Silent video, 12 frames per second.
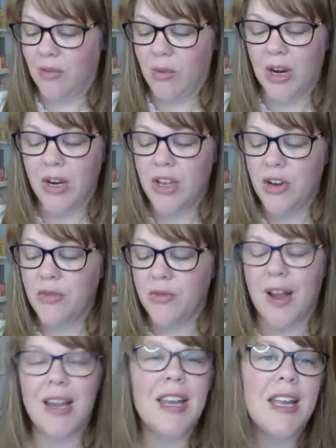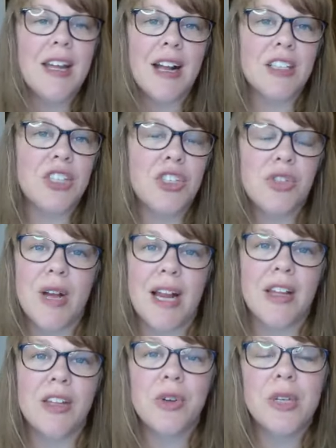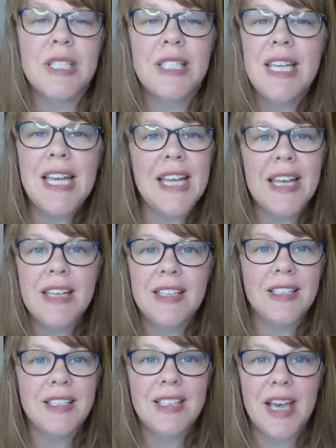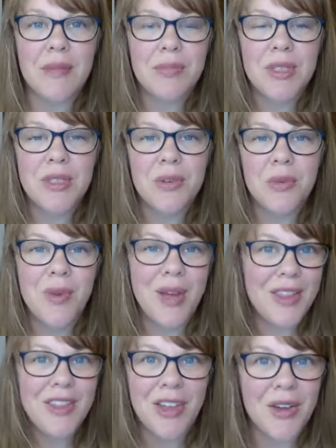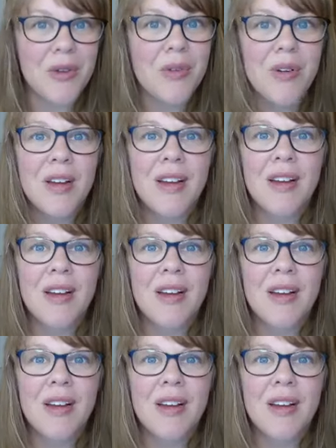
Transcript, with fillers: where you're finding God's strength or seeing his steps with you.